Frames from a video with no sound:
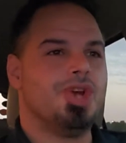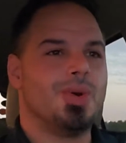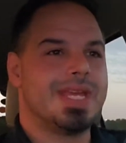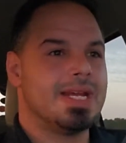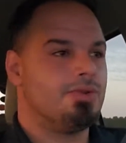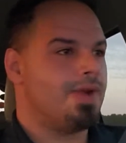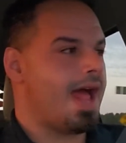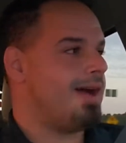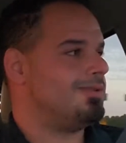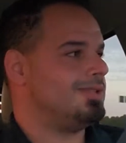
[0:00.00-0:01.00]
joking
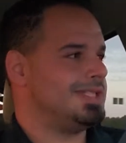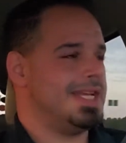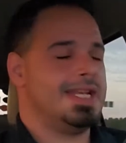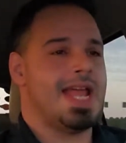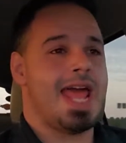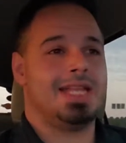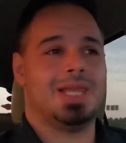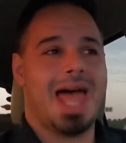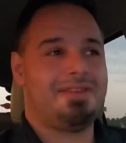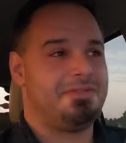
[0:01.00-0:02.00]
around
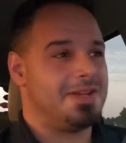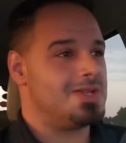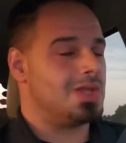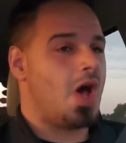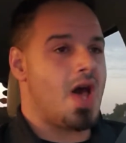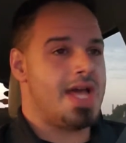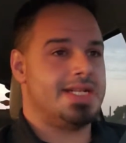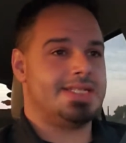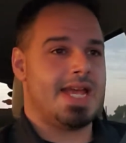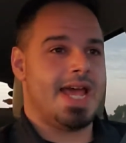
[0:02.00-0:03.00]
and laughing a
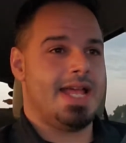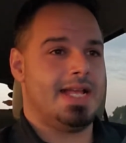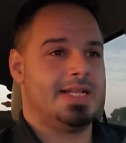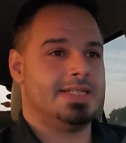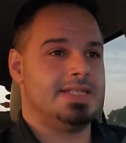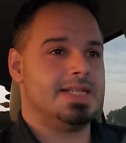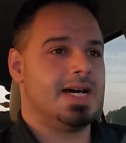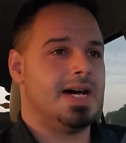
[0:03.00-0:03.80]
lot, and